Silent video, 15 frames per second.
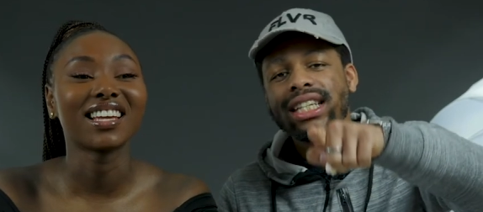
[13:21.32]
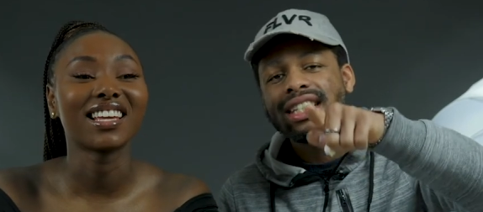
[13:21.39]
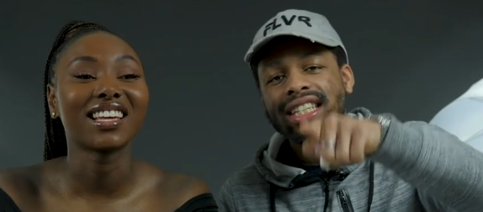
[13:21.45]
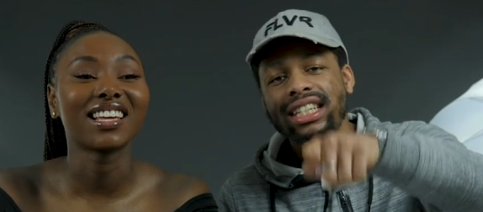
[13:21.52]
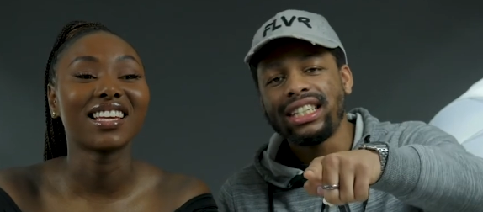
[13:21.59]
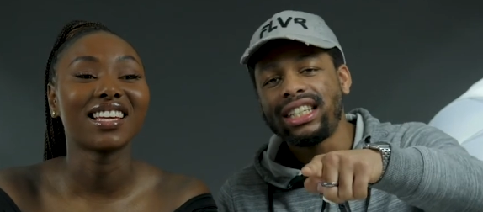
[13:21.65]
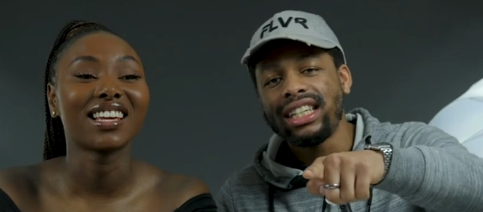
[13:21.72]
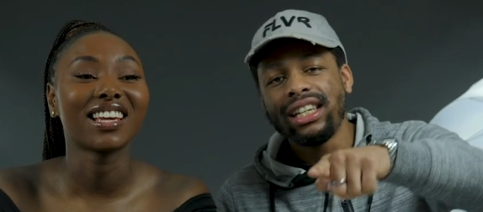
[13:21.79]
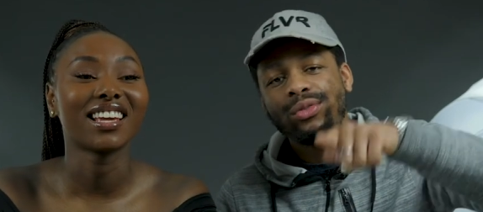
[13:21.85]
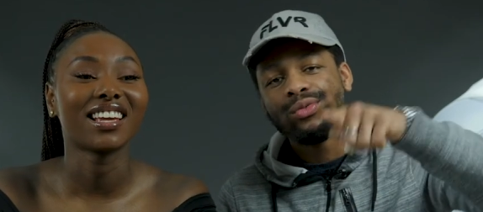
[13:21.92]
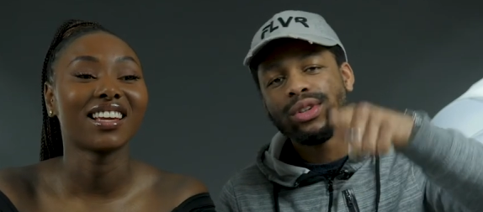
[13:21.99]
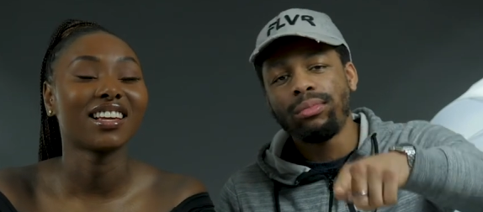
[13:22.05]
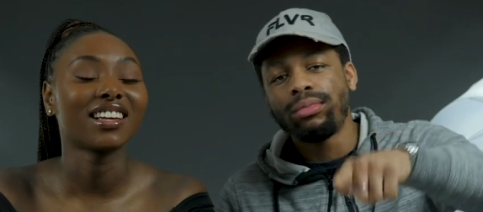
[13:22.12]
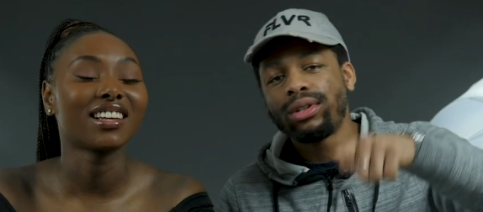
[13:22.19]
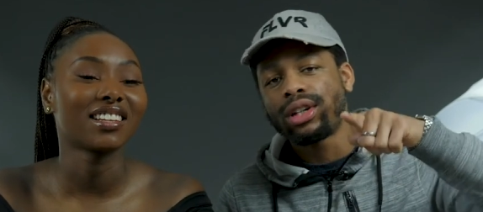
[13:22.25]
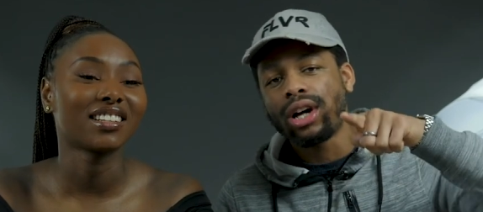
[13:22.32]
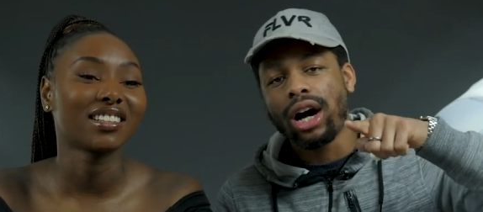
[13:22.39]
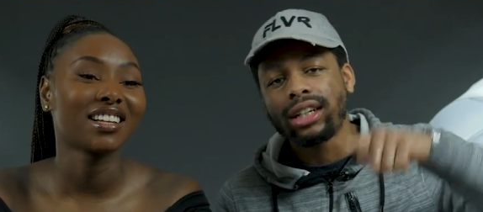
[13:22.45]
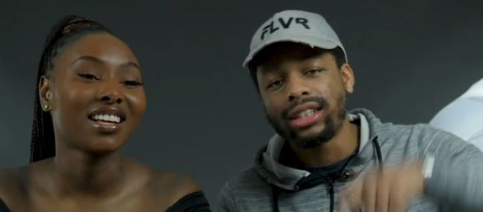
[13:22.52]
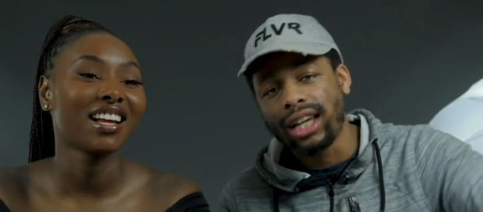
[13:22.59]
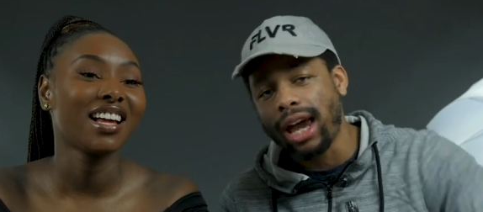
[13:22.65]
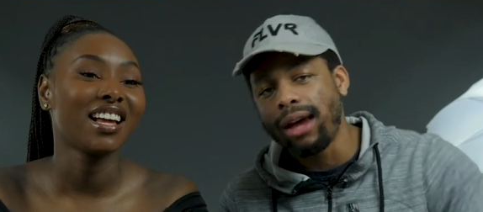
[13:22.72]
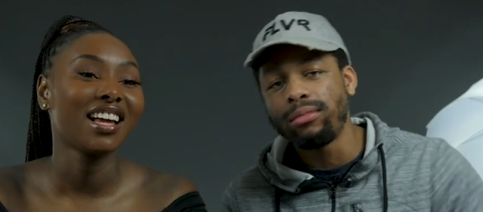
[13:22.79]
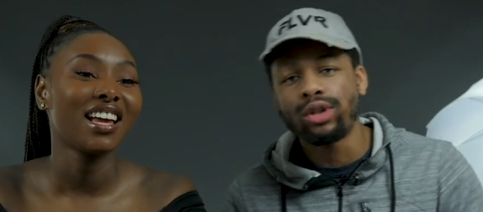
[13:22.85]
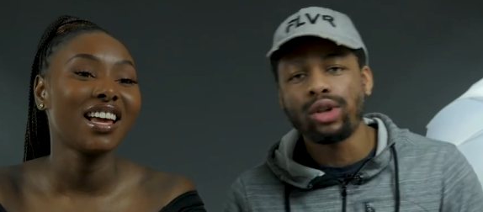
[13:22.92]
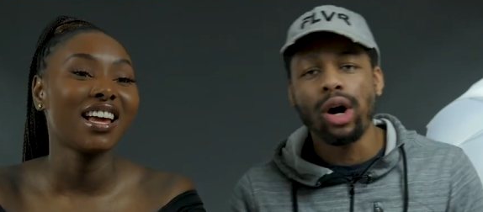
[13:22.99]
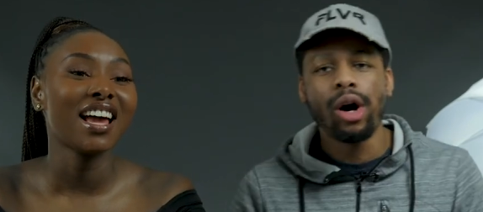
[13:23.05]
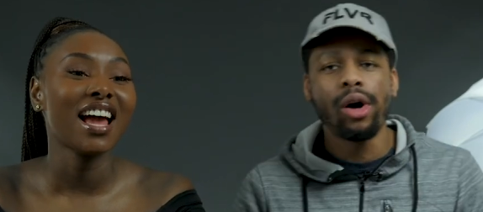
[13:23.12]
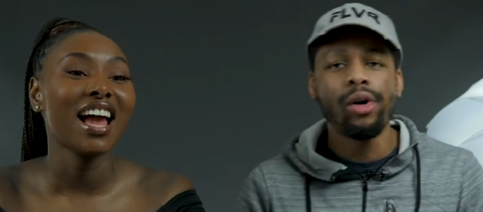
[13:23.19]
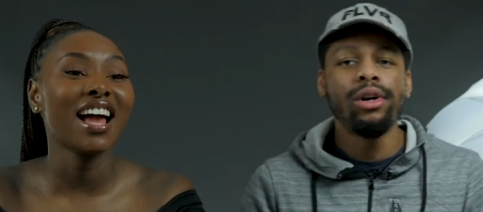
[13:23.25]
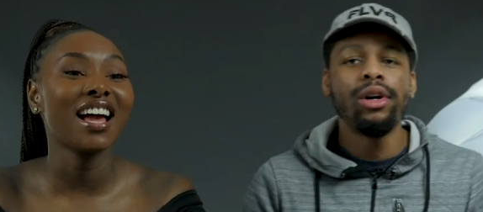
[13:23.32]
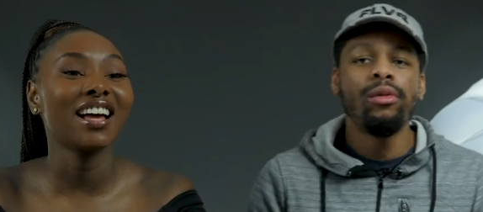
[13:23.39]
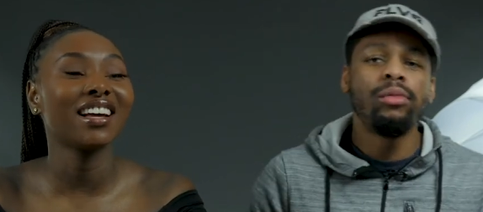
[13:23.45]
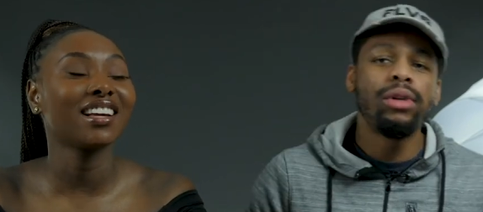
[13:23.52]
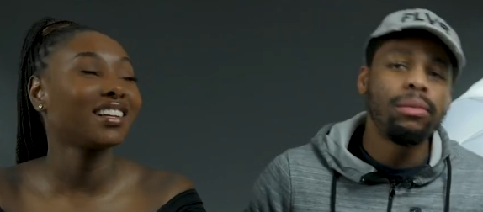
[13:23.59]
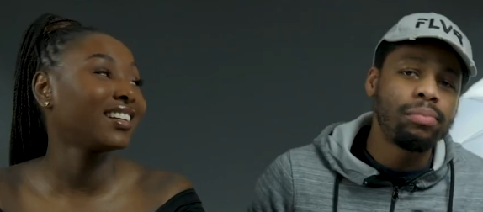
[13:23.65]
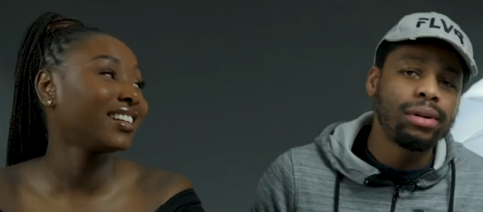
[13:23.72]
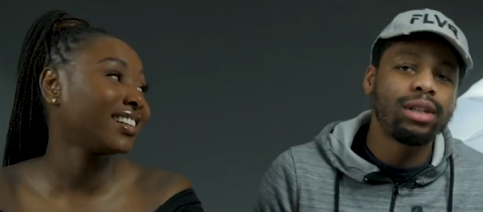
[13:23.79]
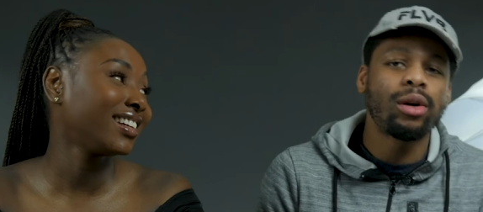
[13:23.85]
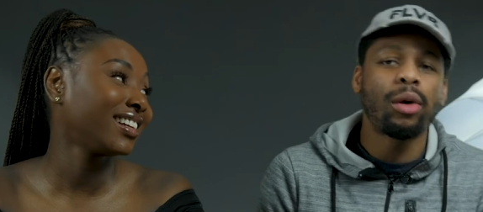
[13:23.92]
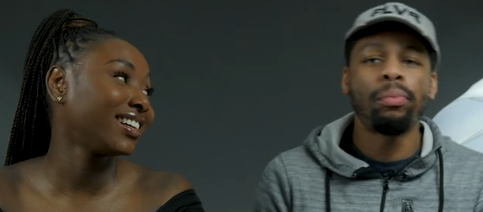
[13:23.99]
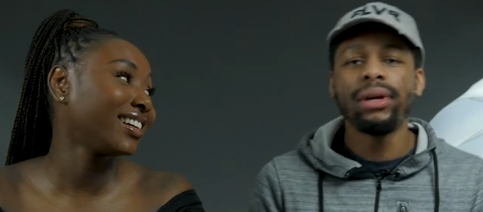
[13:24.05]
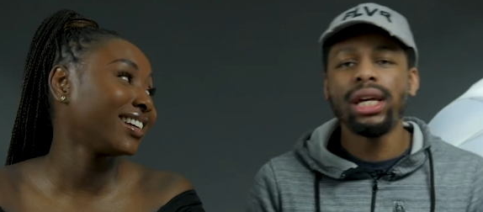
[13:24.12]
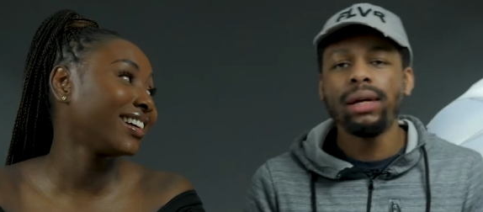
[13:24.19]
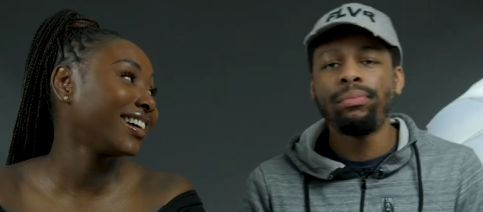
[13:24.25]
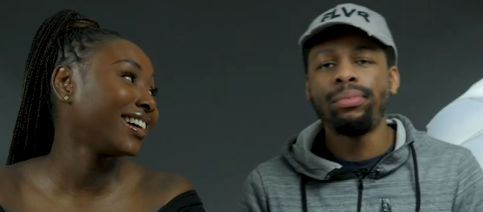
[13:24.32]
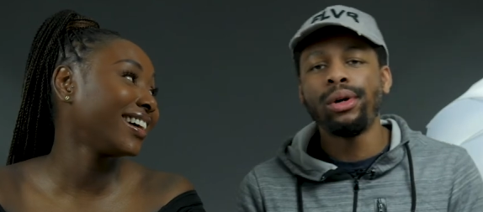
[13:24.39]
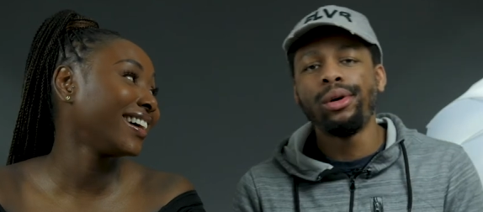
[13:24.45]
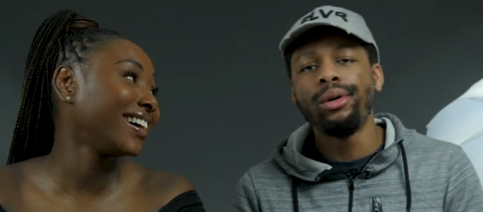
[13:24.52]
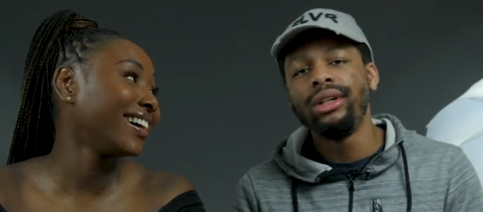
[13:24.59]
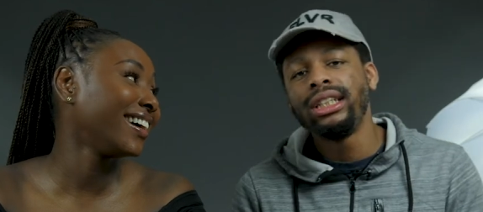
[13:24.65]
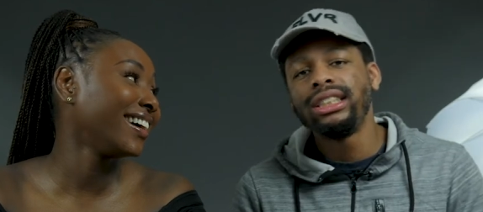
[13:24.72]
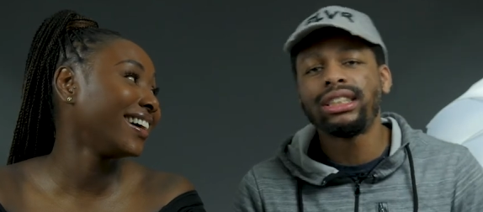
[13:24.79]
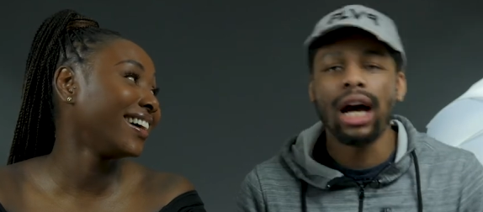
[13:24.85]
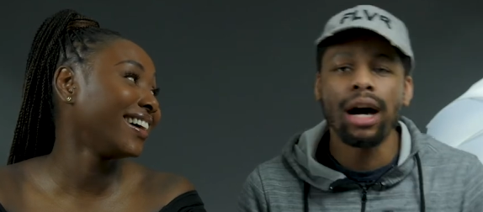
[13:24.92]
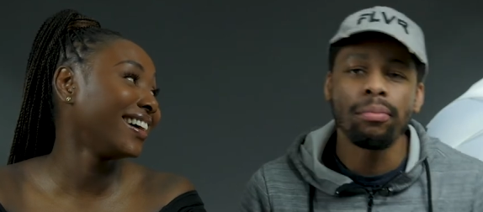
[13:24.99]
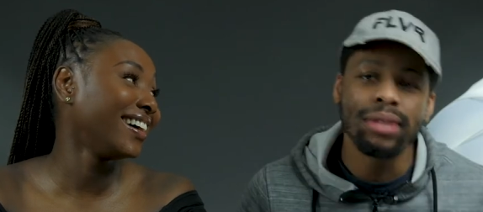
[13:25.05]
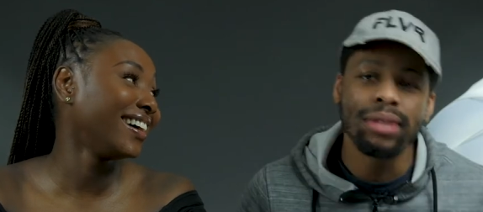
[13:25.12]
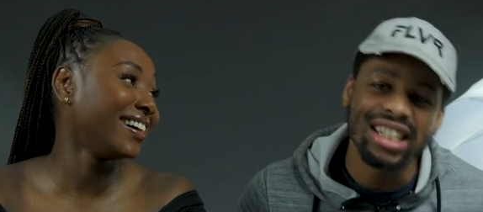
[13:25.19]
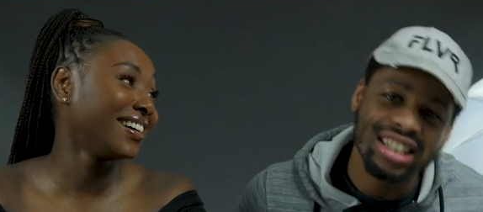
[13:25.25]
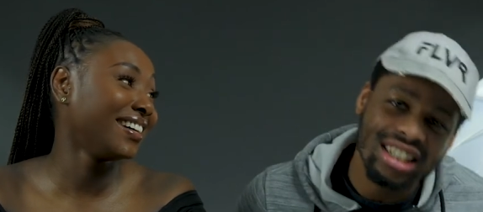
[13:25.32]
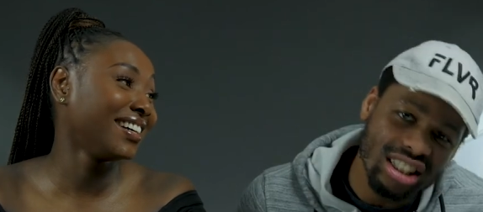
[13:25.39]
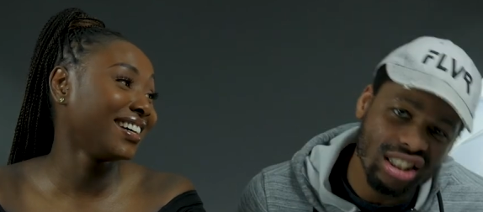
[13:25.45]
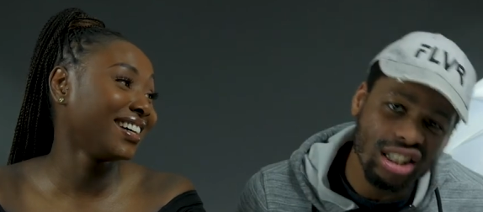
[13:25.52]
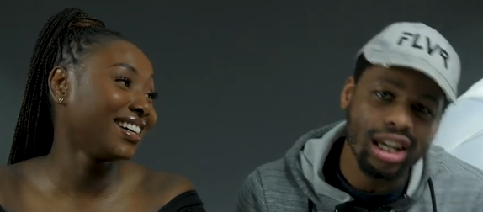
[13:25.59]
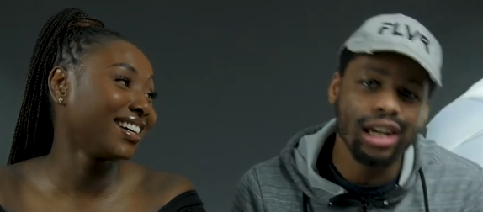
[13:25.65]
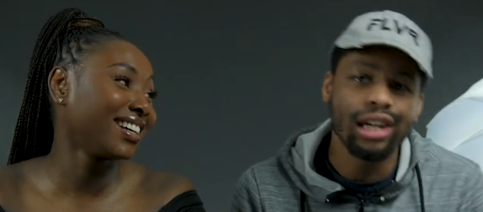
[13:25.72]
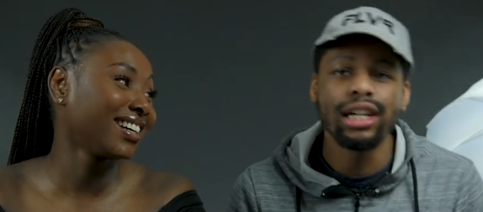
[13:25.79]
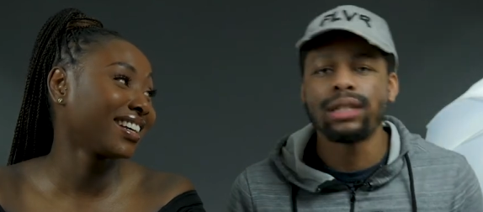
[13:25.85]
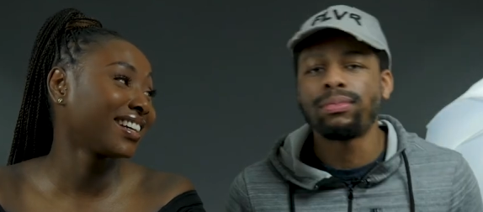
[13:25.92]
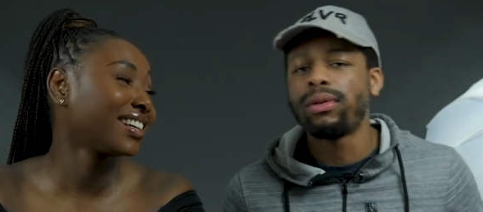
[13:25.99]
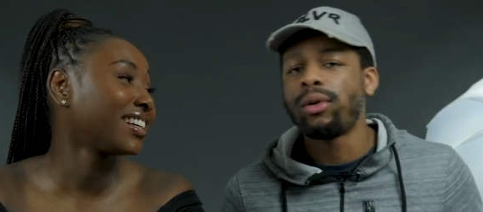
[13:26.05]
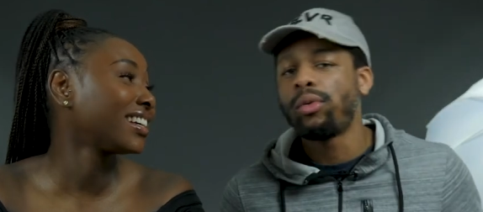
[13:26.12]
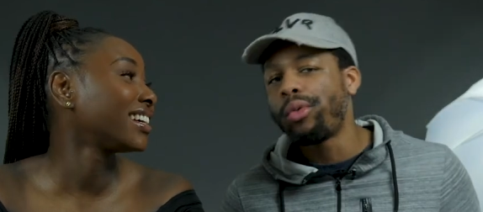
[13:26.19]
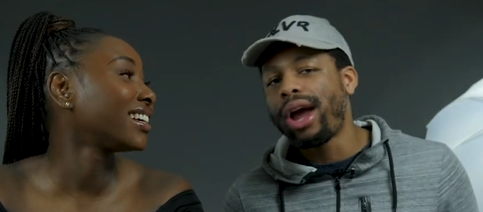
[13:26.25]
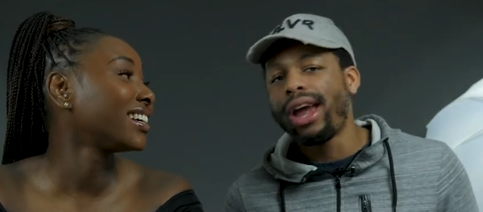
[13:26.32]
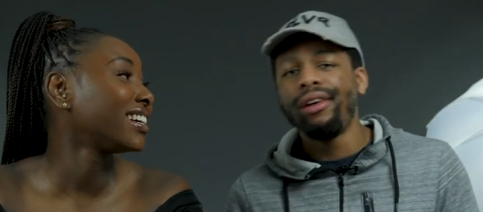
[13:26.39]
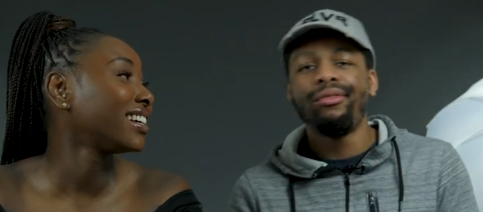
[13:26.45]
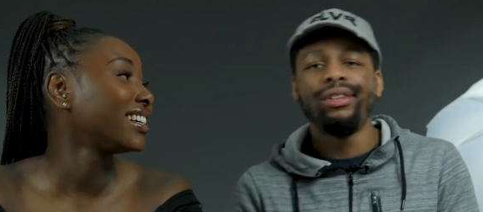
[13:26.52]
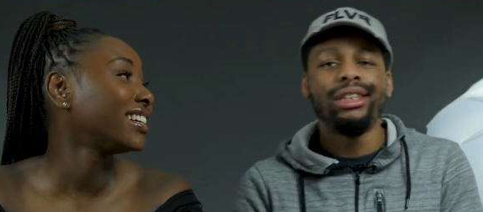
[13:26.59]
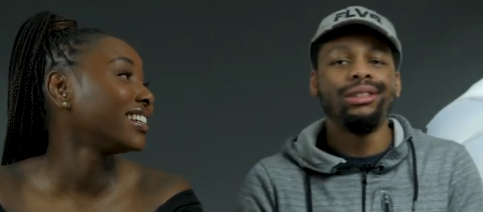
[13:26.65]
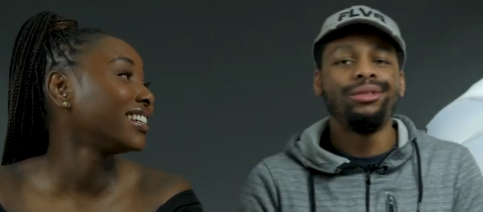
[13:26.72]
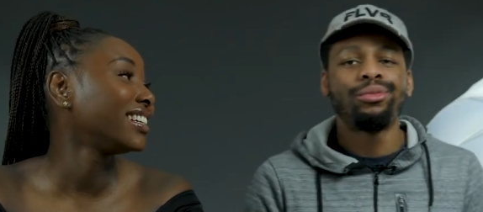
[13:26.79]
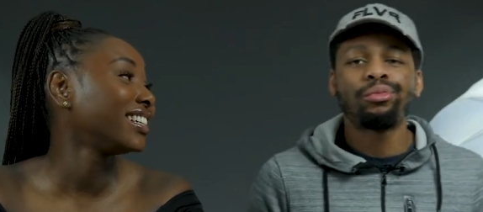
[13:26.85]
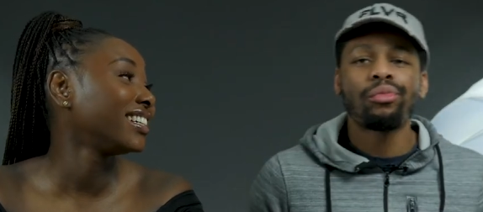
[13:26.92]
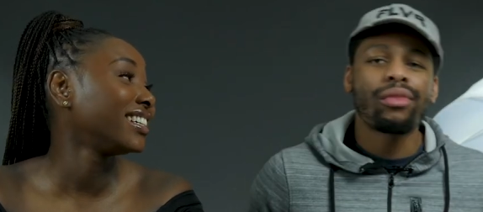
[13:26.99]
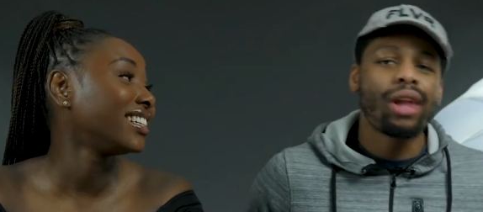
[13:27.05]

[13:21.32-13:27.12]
Speaker 1: C C Flip The Card Game Show. We've been your people. Shout B C C. It's been wavy.